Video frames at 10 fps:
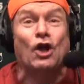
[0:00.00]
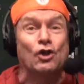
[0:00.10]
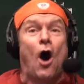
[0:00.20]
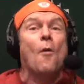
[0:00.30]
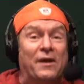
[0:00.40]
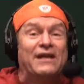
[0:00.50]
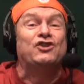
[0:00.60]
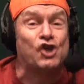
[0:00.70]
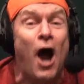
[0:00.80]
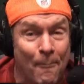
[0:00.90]
globe, and he
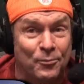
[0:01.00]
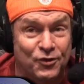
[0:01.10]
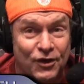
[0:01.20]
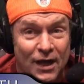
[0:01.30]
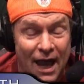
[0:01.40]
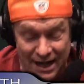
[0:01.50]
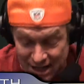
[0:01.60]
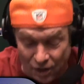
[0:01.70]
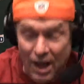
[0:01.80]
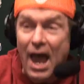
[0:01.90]
jumps. And he
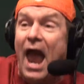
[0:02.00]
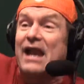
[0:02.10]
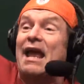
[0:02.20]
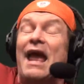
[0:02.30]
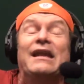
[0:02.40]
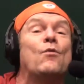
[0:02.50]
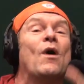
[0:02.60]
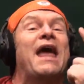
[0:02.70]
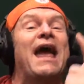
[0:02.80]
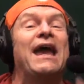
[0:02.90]
goes, and he
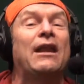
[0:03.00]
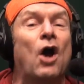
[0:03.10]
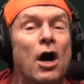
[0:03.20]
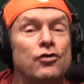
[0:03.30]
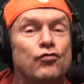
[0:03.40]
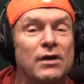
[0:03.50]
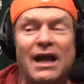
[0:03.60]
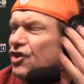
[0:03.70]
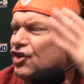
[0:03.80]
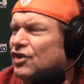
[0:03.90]
went
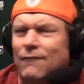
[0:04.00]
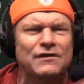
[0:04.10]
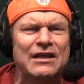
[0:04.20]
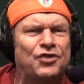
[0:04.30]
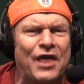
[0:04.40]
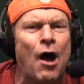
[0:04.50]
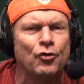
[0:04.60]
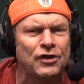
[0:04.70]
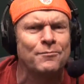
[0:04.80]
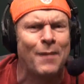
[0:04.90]

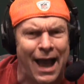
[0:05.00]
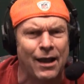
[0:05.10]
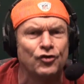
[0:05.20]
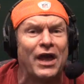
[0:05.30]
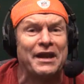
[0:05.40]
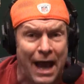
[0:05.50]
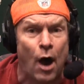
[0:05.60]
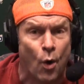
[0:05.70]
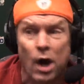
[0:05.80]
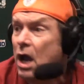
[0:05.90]
870,000 miles an
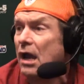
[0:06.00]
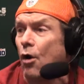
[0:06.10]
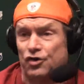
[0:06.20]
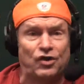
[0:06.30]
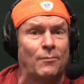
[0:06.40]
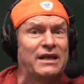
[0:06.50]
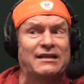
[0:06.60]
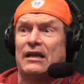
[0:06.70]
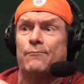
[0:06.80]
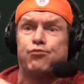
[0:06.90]
hour or something like
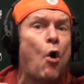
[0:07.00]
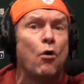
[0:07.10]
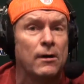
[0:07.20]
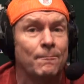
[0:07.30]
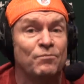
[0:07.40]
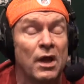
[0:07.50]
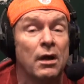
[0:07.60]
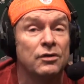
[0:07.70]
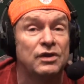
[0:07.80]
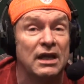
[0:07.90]
that. He broke
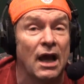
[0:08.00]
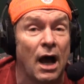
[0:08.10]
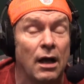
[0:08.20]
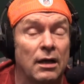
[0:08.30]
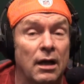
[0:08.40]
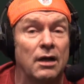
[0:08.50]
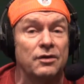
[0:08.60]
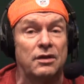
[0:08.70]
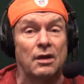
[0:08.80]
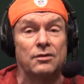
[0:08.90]

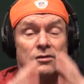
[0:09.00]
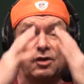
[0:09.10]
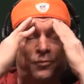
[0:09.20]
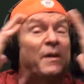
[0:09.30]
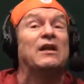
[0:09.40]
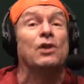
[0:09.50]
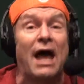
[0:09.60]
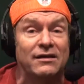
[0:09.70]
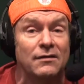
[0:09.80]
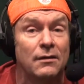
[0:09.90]
the speed of
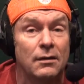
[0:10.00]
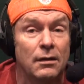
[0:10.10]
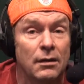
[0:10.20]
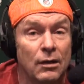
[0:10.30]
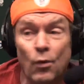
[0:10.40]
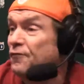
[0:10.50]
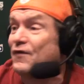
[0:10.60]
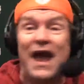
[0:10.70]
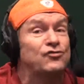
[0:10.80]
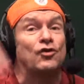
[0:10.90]
light. Went
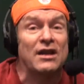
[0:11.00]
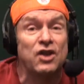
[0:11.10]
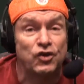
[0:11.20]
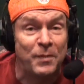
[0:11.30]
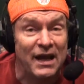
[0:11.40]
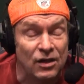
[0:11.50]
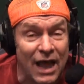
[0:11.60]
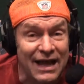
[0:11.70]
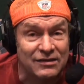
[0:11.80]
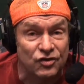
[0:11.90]
faster than the speed of
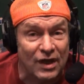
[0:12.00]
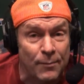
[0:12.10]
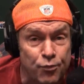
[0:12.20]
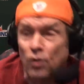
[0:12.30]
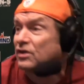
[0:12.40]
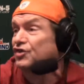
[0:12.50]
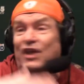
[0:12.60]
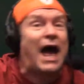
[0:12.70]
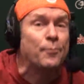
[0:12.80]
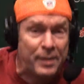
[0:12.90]
light, this guy. Broke the
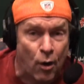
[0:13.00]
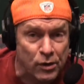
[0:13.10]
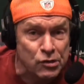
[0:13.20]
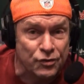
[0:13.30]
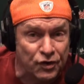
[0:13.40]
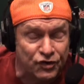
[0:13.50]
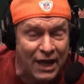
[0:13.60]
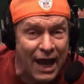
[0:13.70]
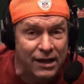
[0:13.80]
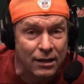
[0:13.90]
sound barrier, this
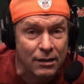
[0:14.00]
guy.